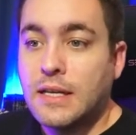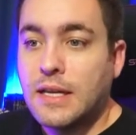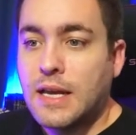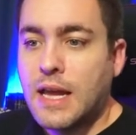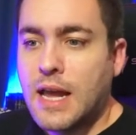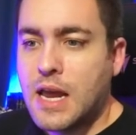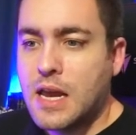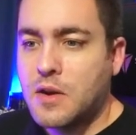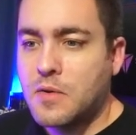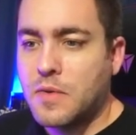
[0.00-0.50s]

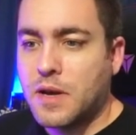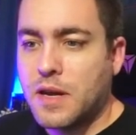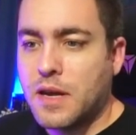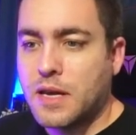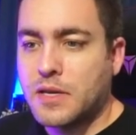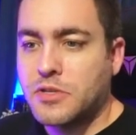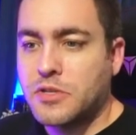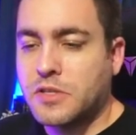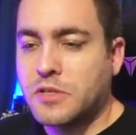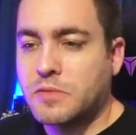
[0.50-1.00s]
Anyway,
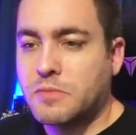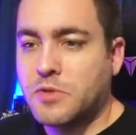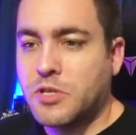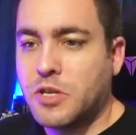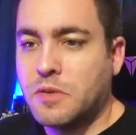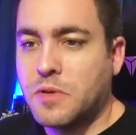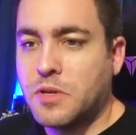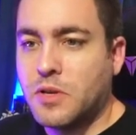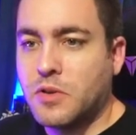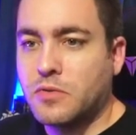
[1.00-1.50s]
yeah, just some
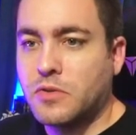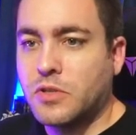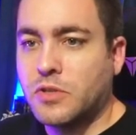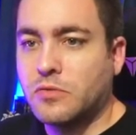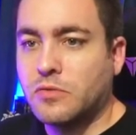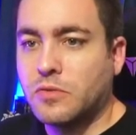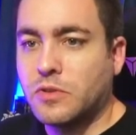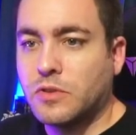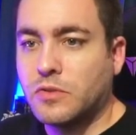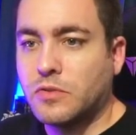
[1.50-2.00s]

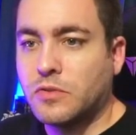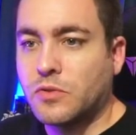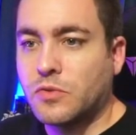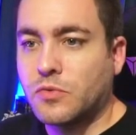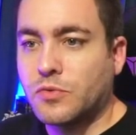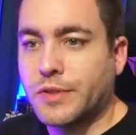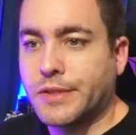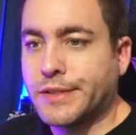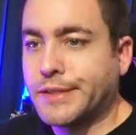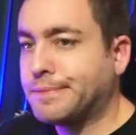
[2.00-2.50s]
GBO2 news,
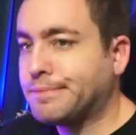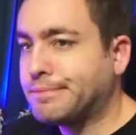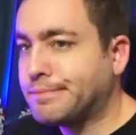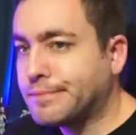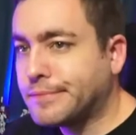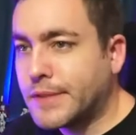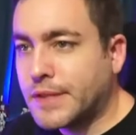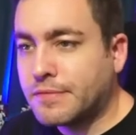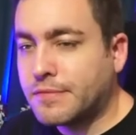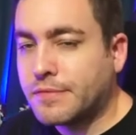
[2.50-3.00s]
really,
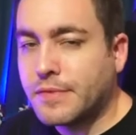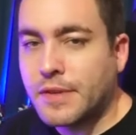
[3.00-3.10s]
if